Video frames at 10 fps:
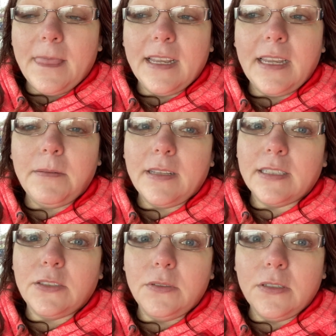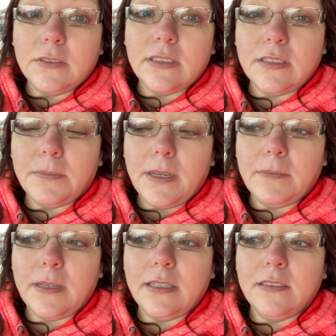They gave me like two doses of
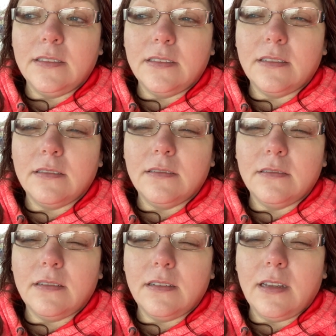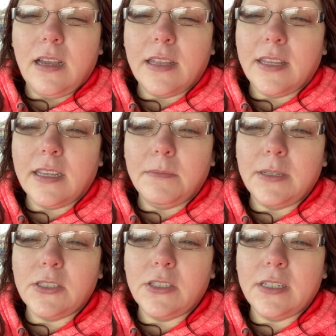pain meds. I think I
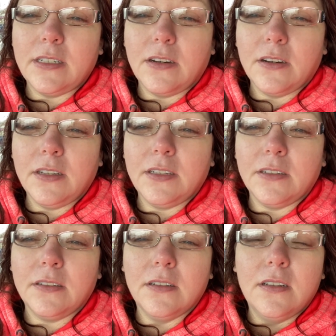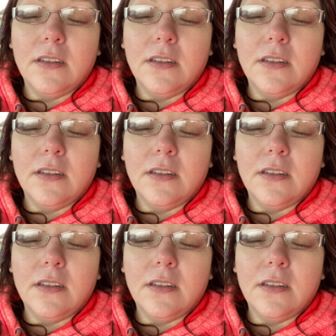mentioned it earlier.